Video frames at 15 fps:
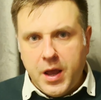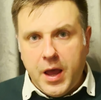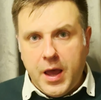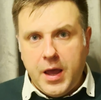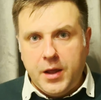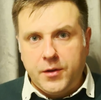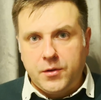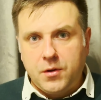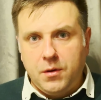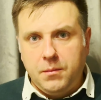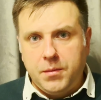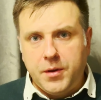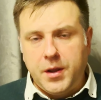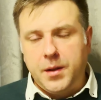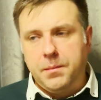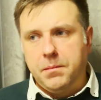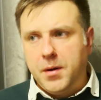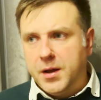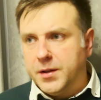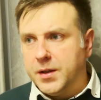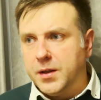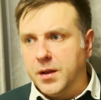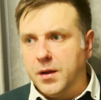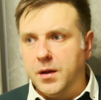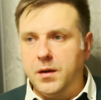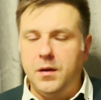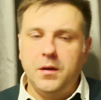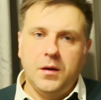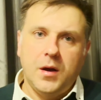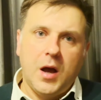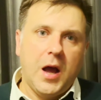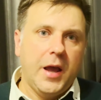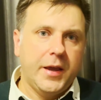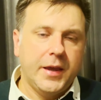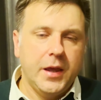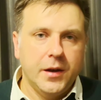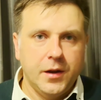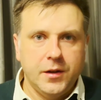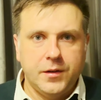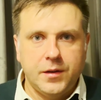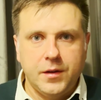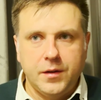end component, but I cannot